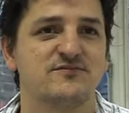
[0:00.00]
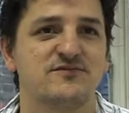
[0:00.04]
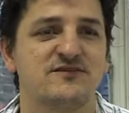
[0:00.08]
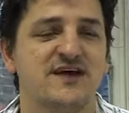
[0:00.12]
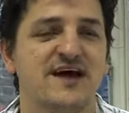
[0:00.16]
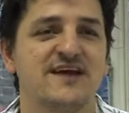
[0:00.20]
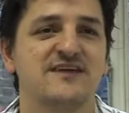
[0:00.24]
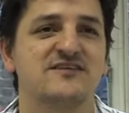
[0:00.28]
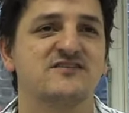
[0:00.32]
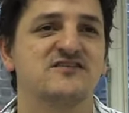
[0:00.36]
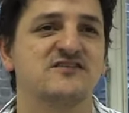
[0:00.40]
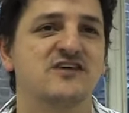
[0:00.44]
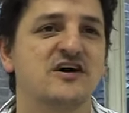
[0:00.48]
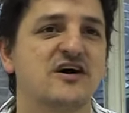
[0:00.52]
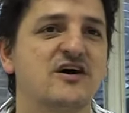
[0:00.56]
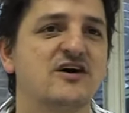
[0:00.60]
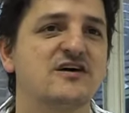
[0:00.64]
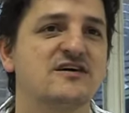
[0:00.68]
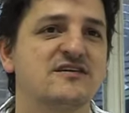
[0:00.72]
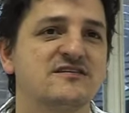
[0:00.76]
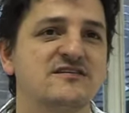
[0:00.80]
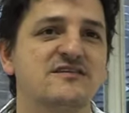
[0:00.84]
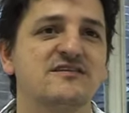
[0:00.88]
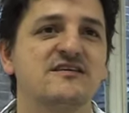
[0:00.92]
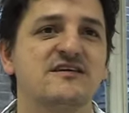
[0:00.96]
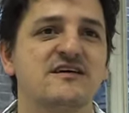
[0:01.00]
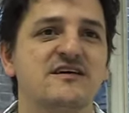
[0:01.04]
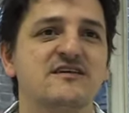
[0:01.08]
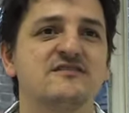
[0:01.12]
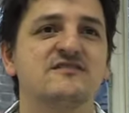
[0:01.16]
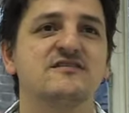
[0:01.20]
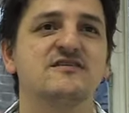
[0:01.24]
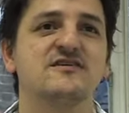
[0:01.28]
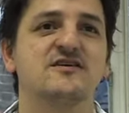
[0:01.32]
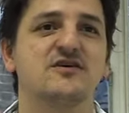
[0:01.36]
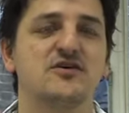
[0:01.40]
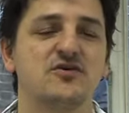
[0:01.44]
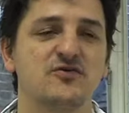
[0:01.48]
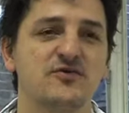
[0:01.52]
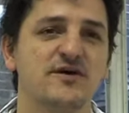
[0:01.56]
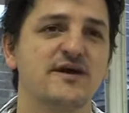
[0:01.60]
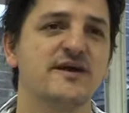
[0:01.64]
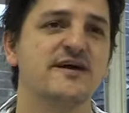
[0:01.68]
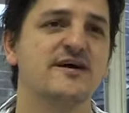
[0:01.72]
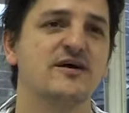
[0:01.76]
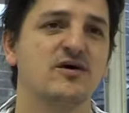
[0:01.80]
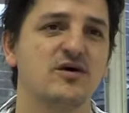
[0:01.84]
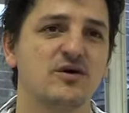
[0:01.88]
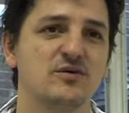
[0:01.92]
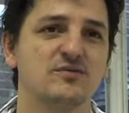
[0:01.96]
hadn't targeted it as a
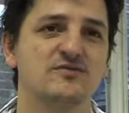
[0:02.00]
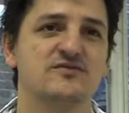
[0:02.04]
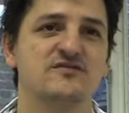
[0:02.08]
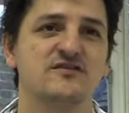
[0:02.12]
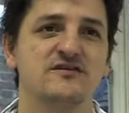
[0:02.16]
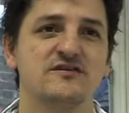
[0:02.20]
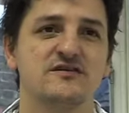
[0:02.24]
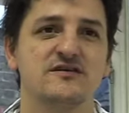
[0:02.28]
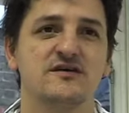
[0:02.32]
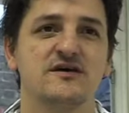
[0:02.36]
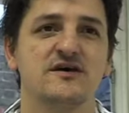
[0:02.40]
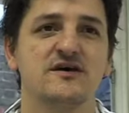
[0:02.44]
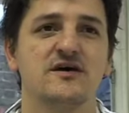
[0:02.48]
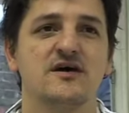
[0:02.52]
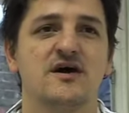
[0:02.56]
career option.